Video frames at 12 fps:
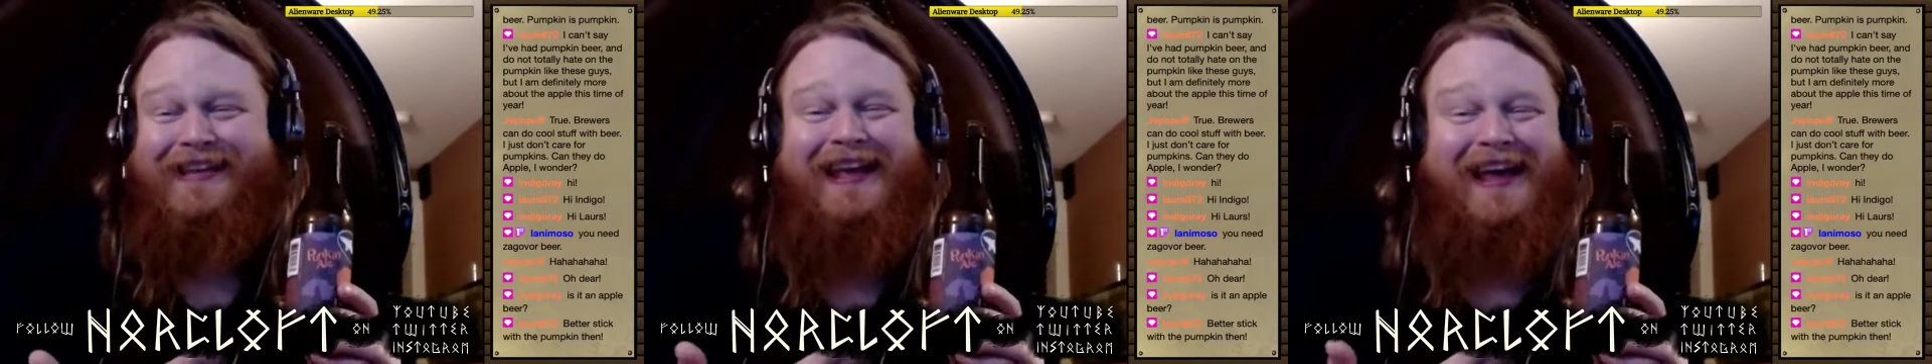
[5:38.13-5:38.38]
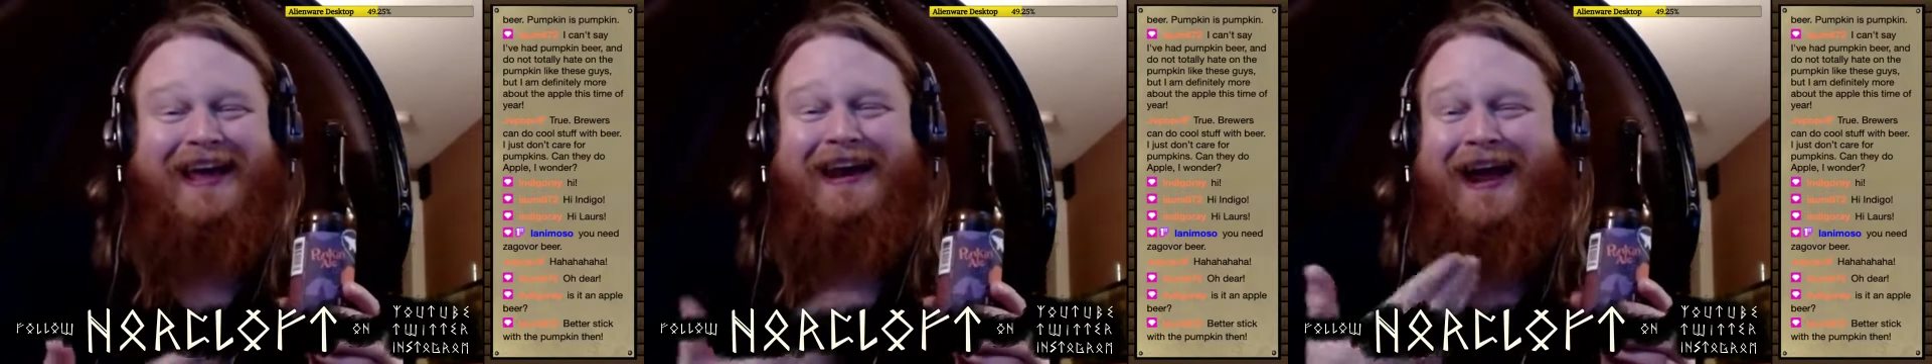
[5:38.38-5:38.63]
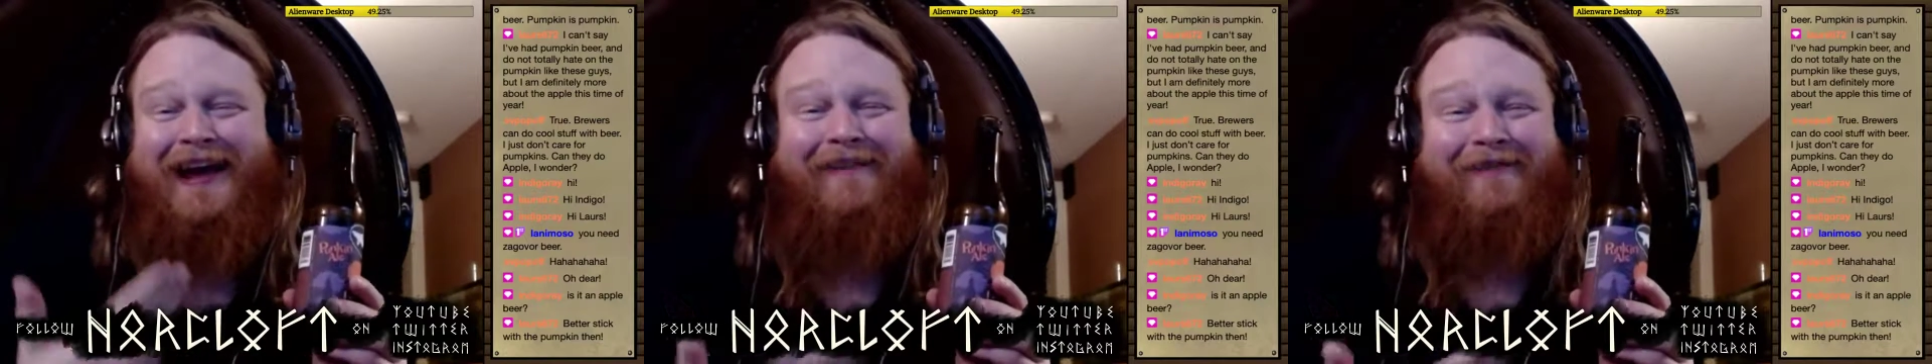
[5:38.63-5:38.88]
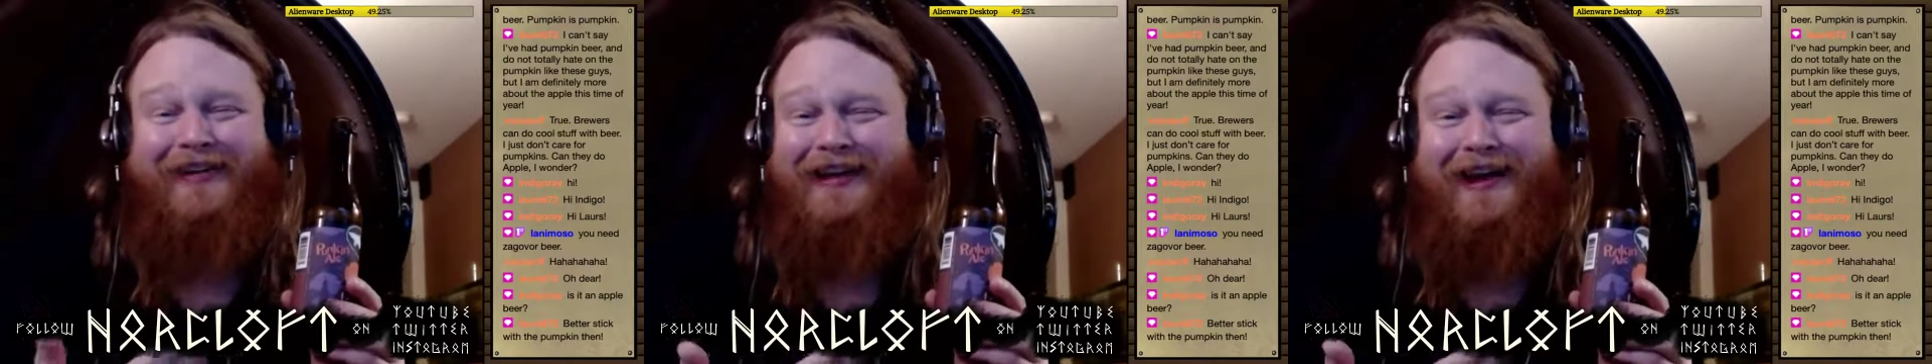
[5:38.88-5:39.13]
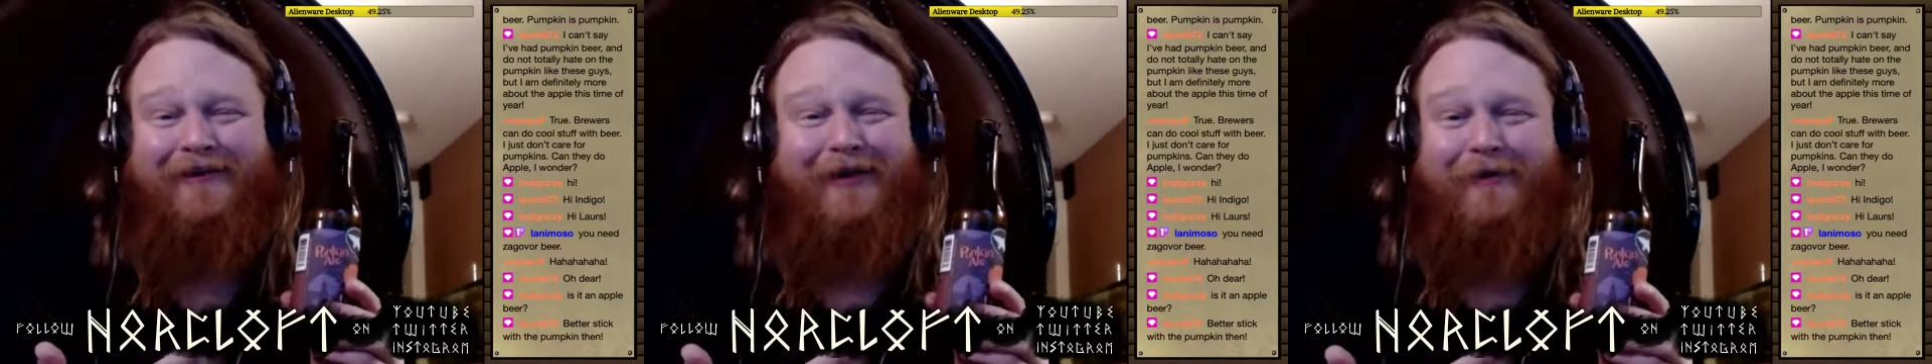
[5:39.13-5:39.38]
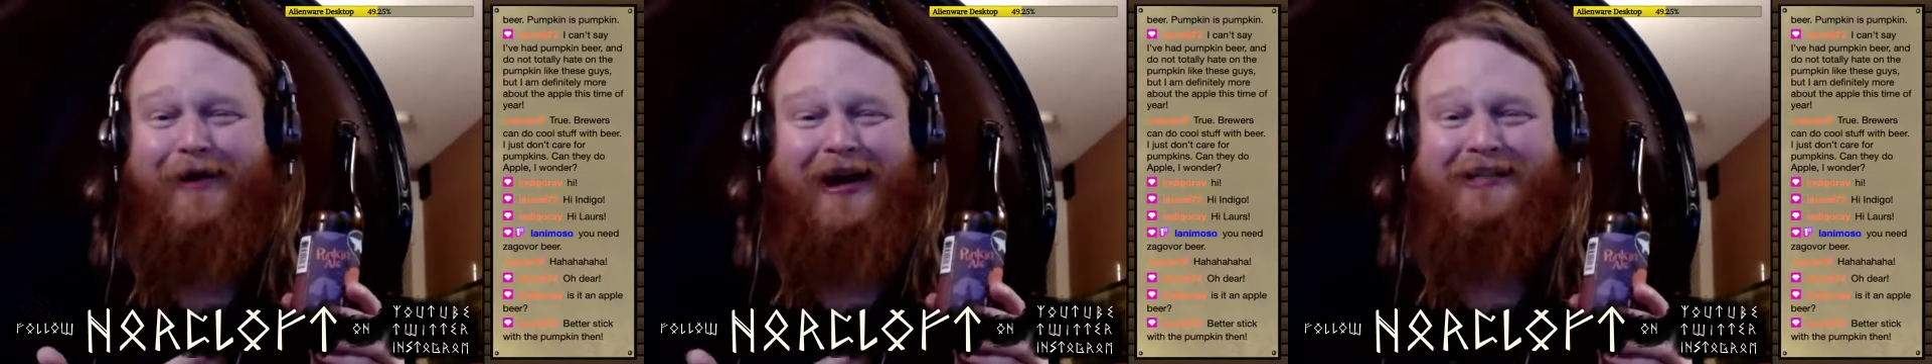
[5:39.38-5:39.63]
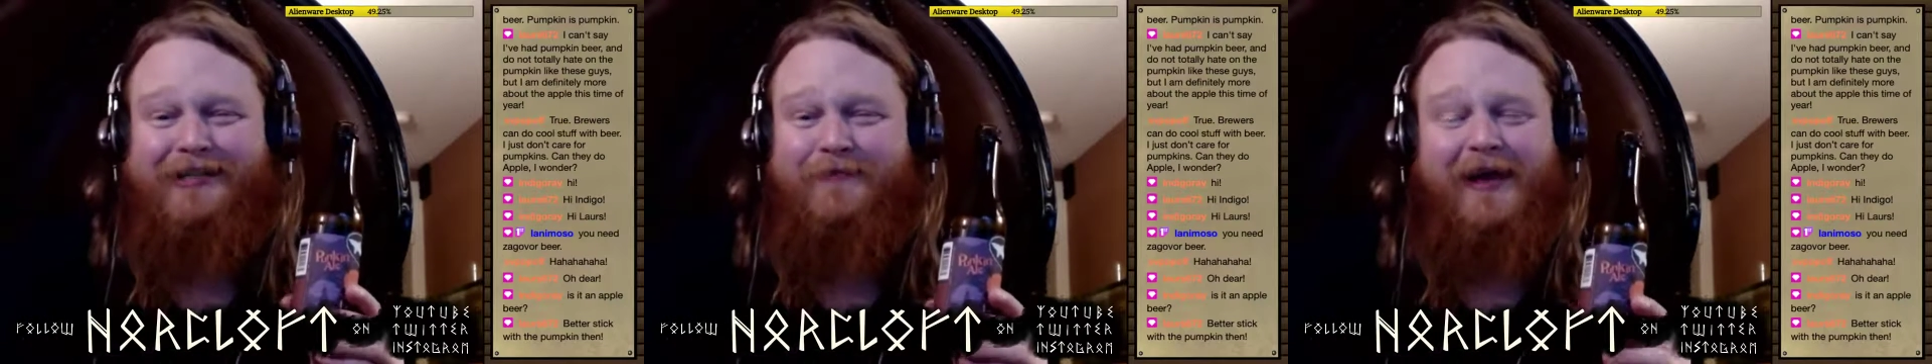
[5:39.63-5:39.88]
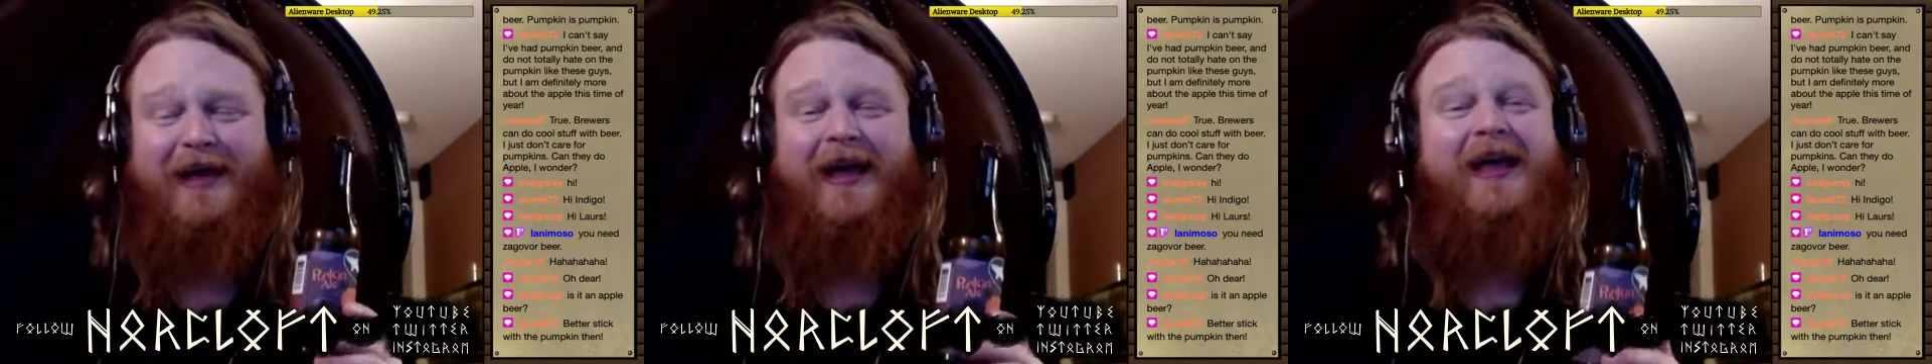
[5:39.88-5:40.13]
and every year it wrecks
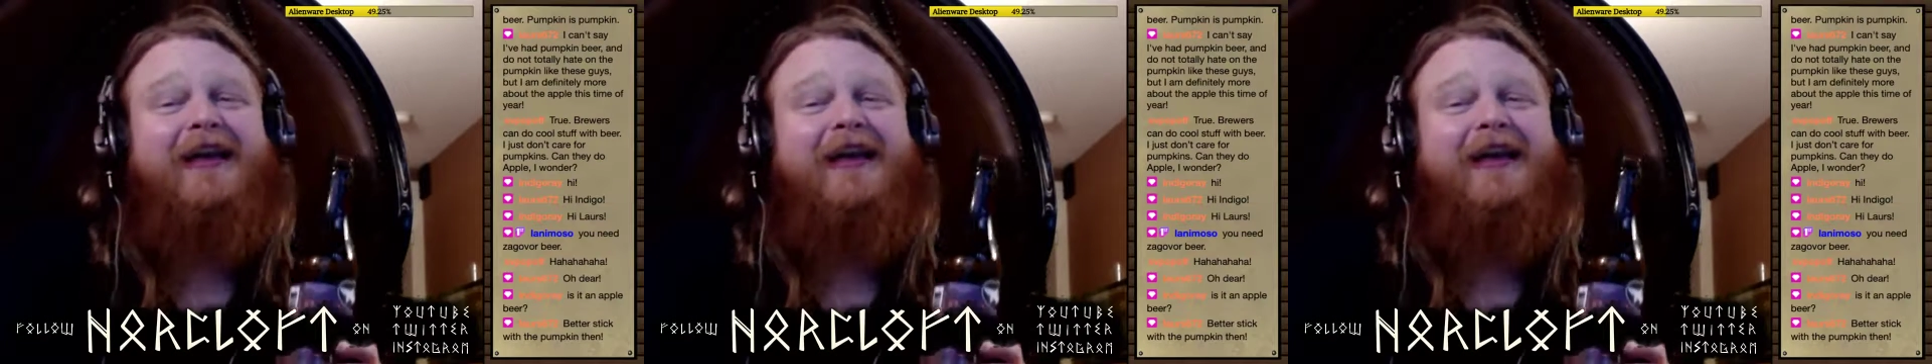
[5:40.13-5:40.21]
me.